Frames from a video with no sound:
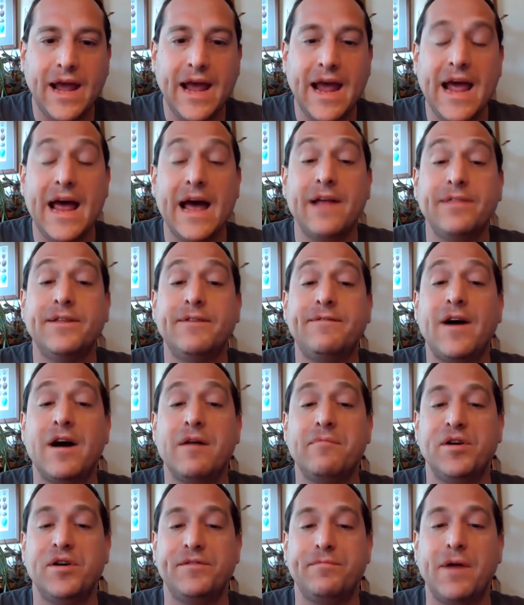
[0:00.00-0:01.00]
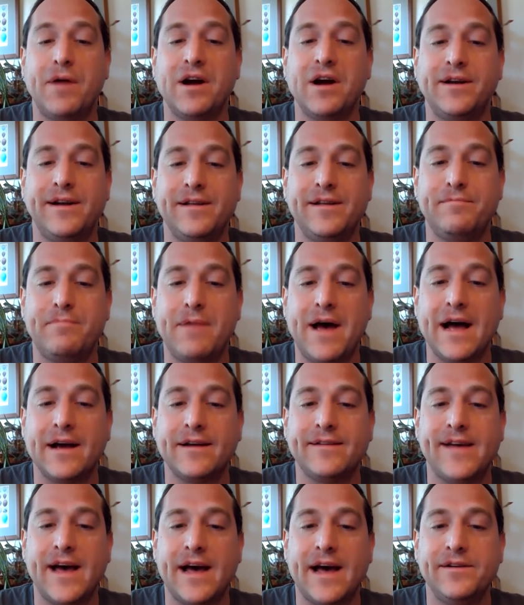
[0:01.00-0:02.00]
And the farmer's market is back
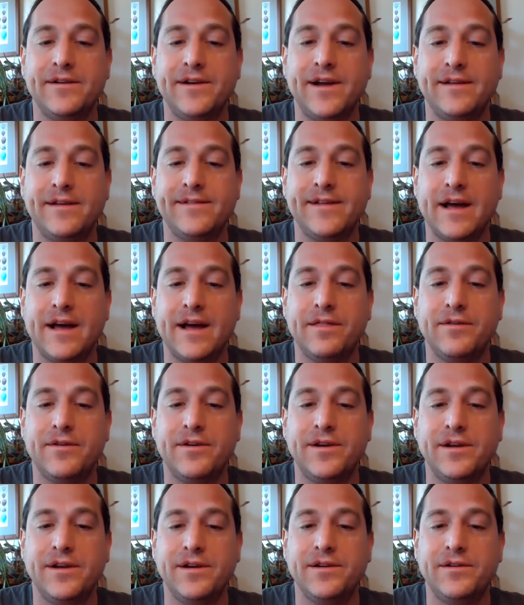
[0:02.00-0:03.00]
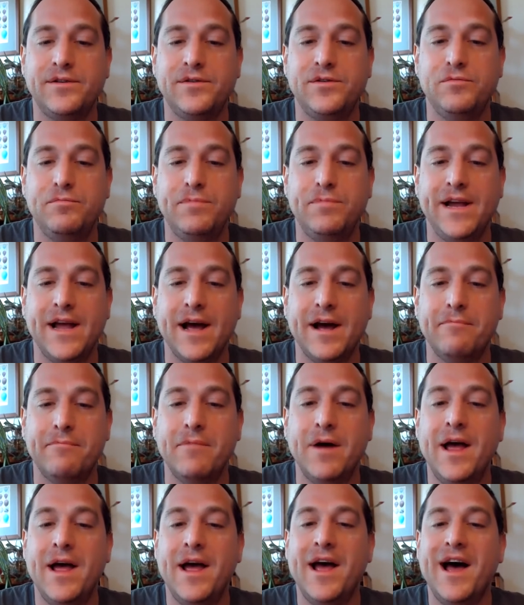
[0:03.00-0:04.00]
Saturdays, 9.30 to 2
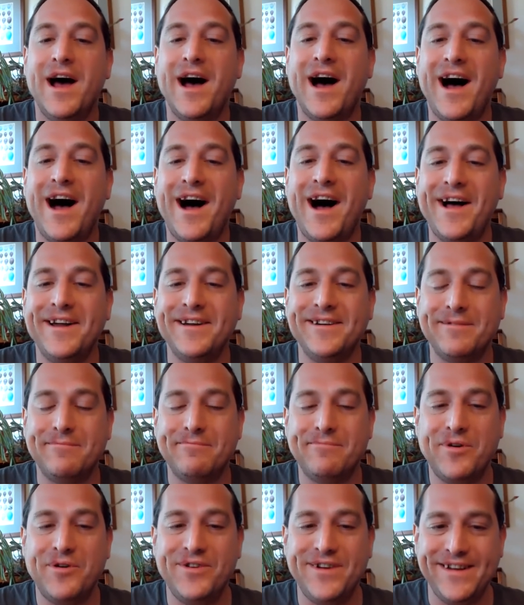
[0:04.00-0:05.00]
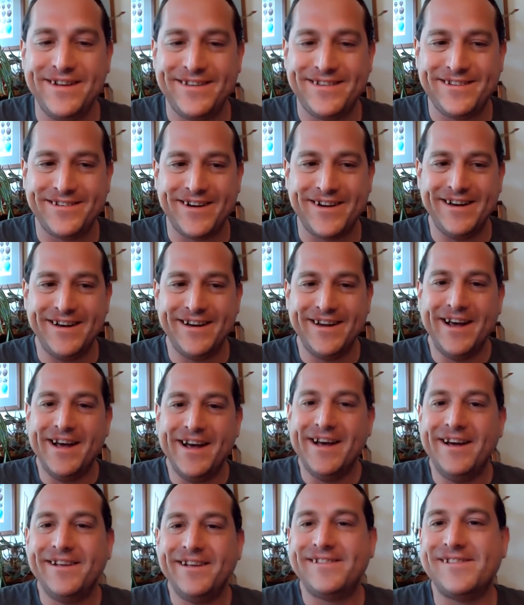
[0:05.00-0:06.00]
p.m on Moody Street.
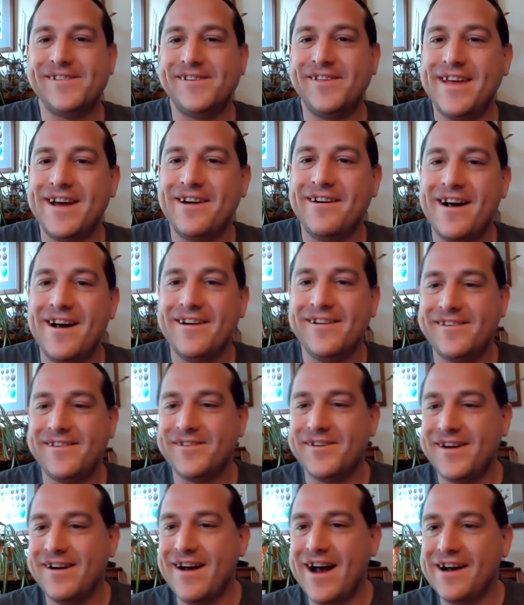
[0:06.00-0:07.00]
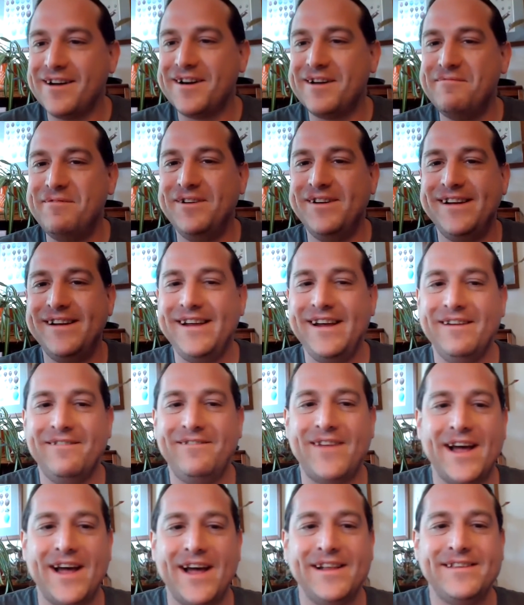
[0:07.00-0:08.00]
So there are, there are community
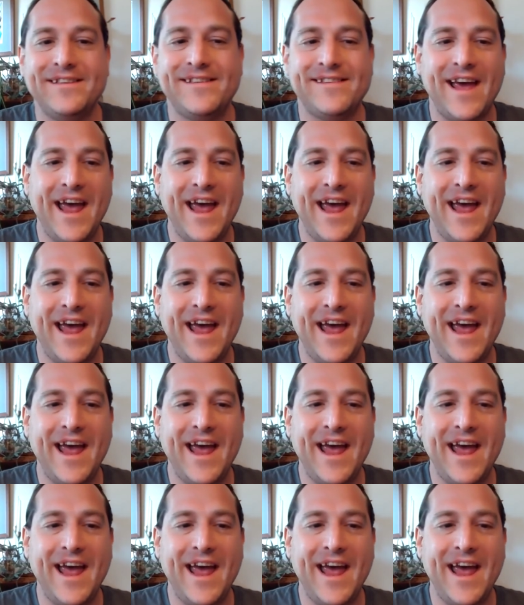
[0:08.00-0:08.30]
events,